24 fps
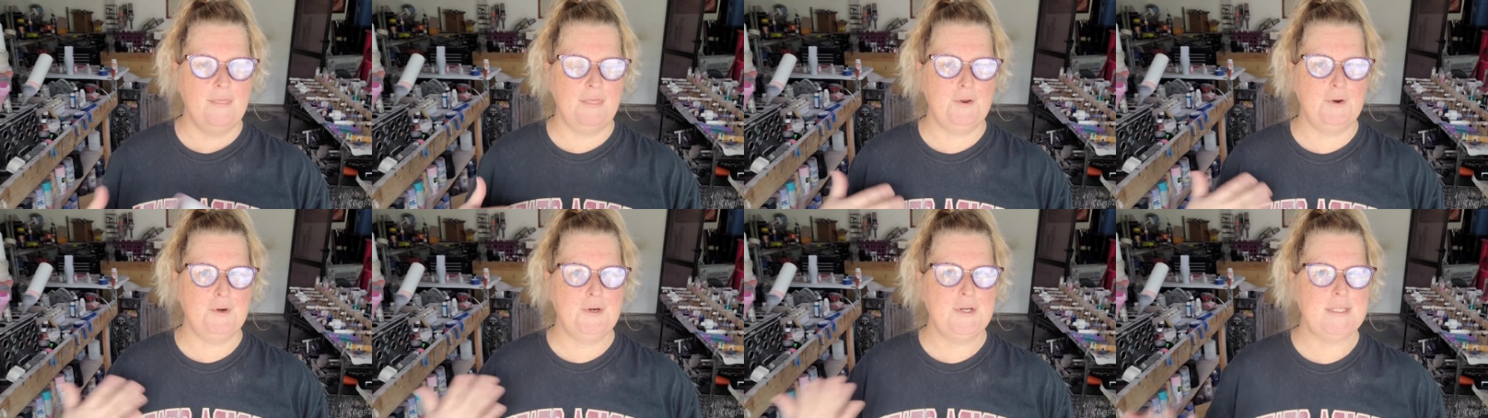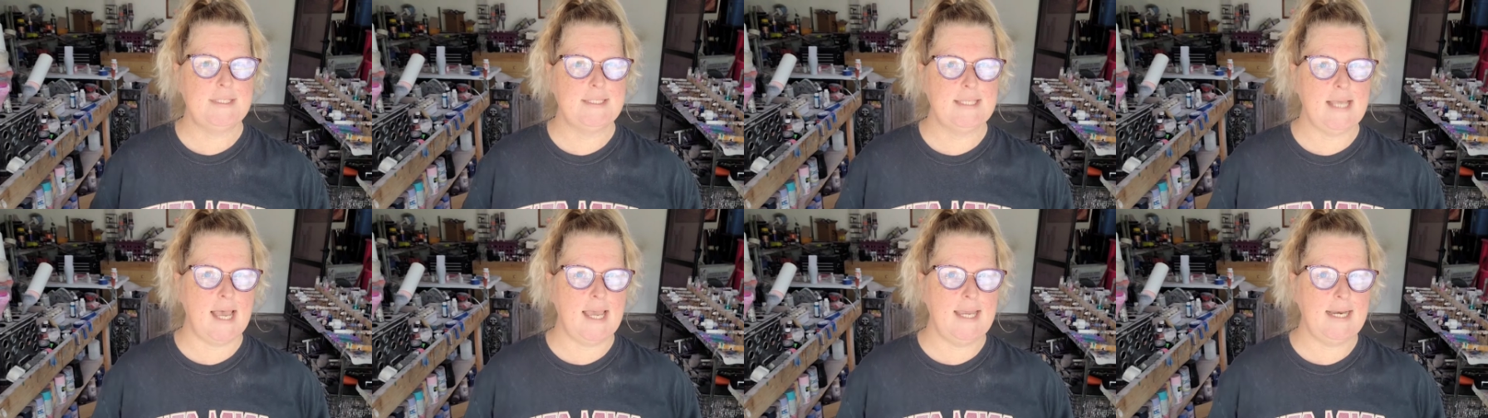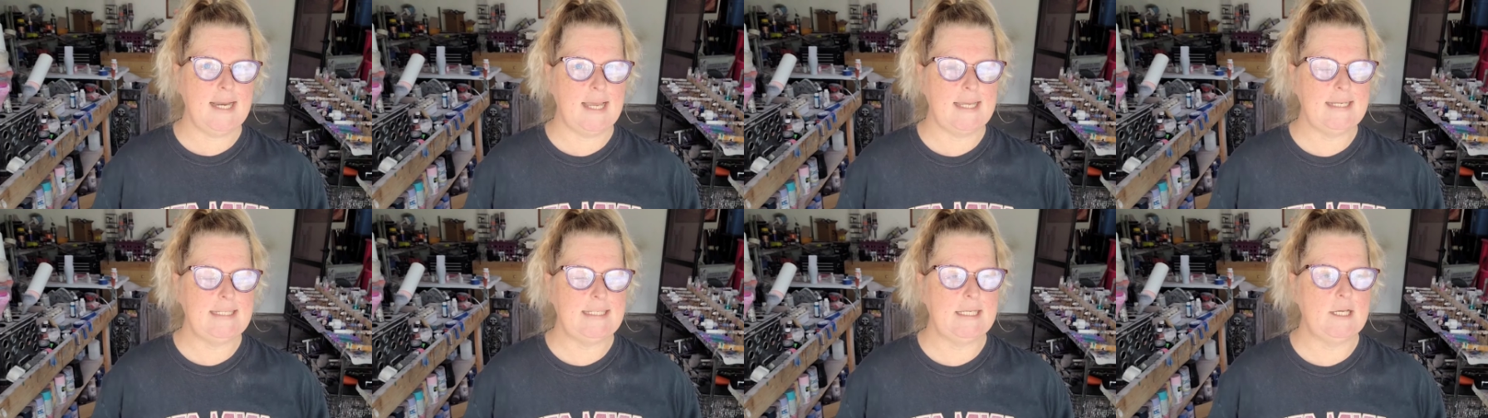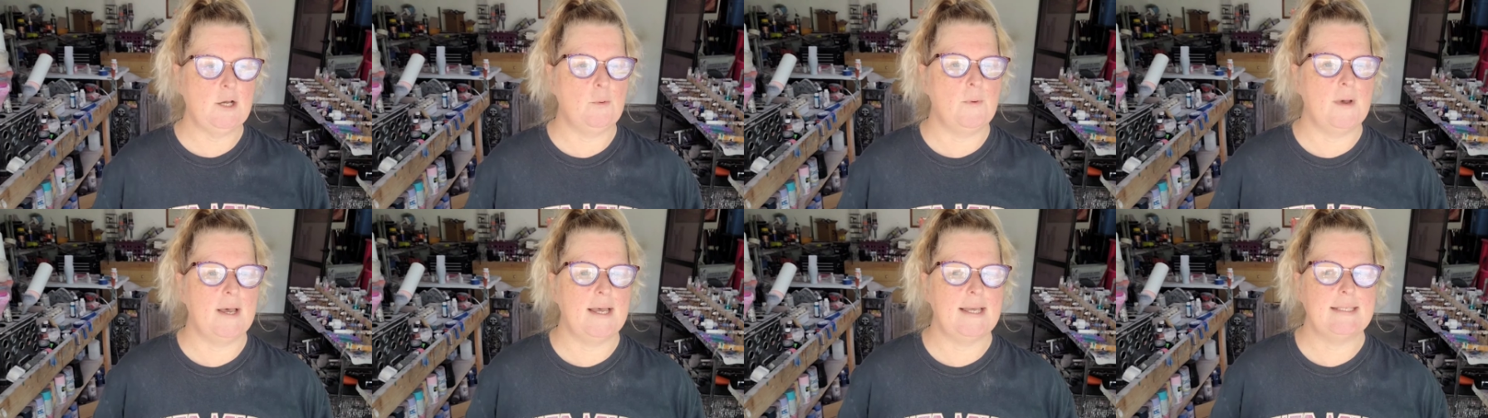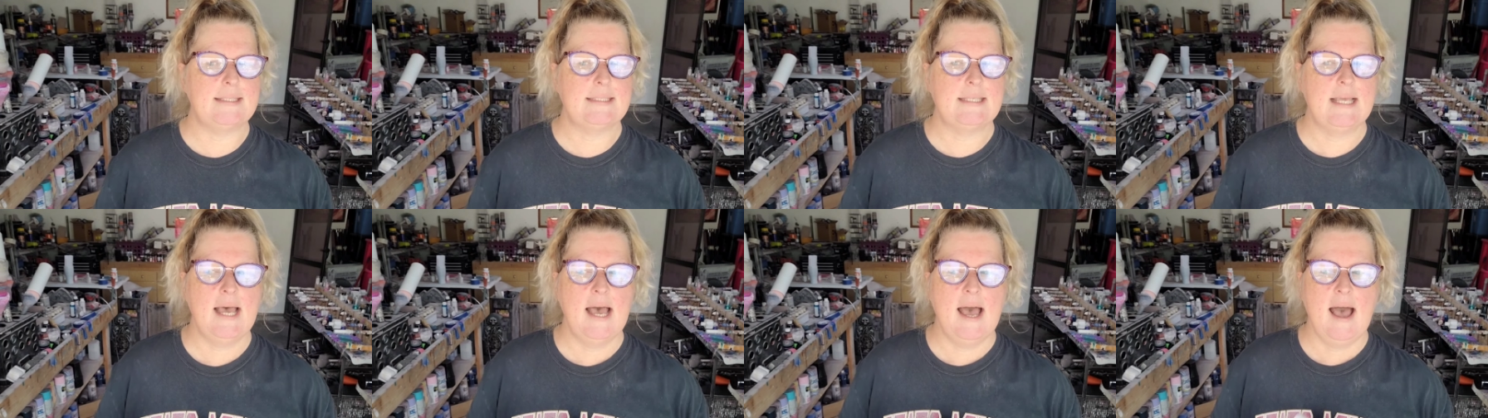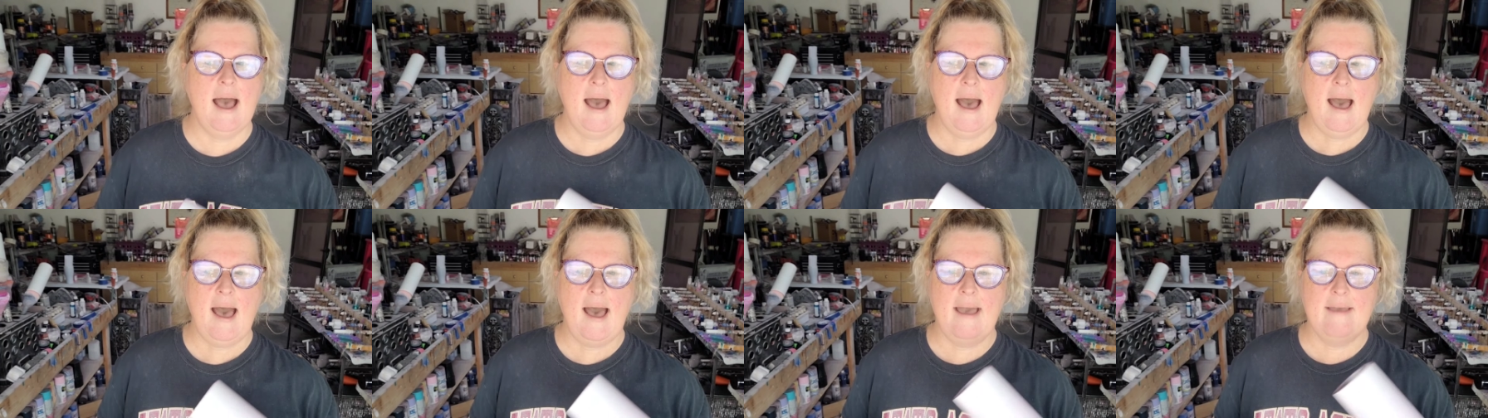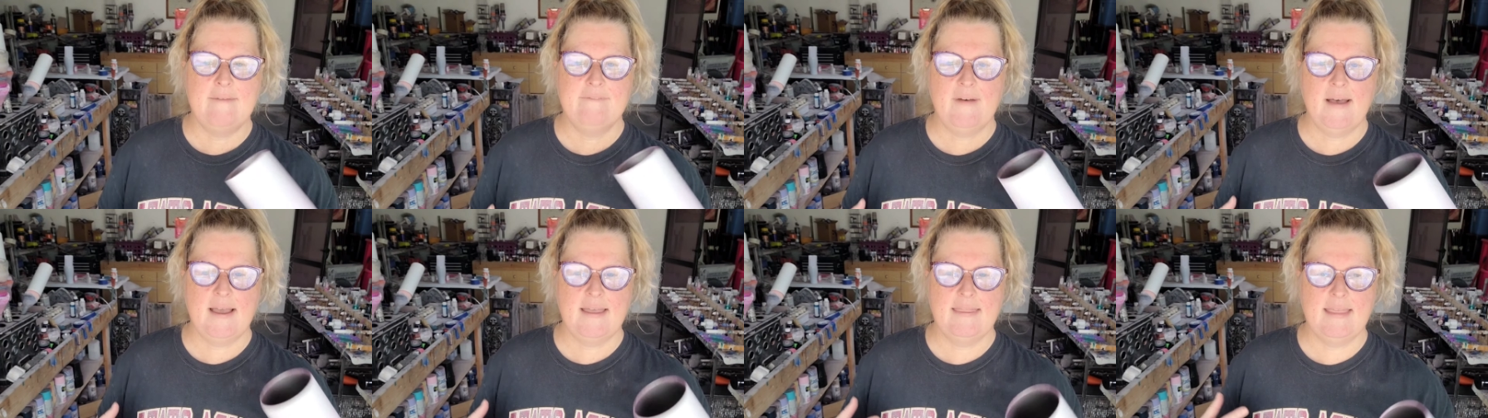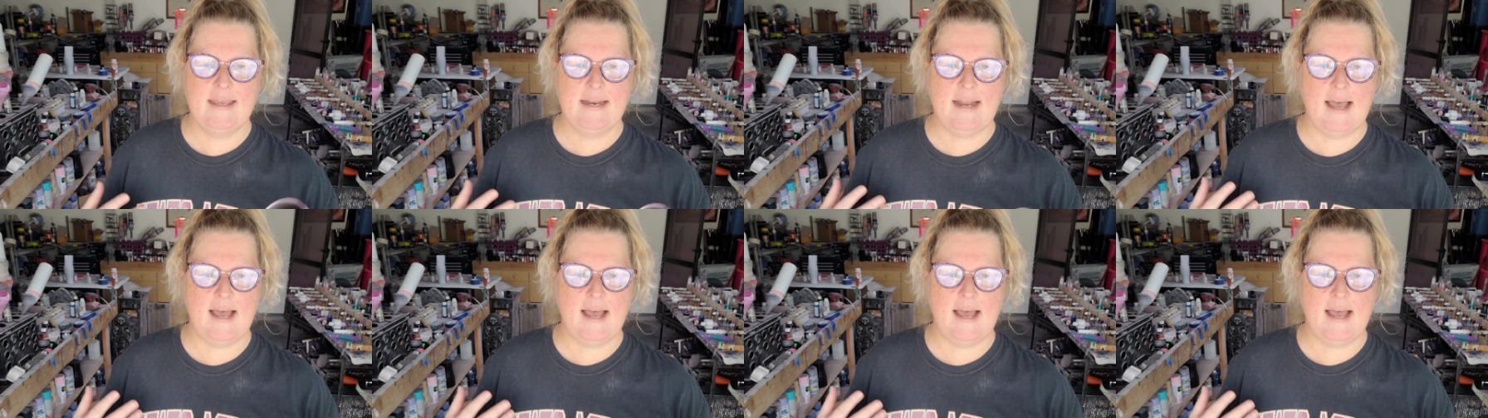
their design idea was, I find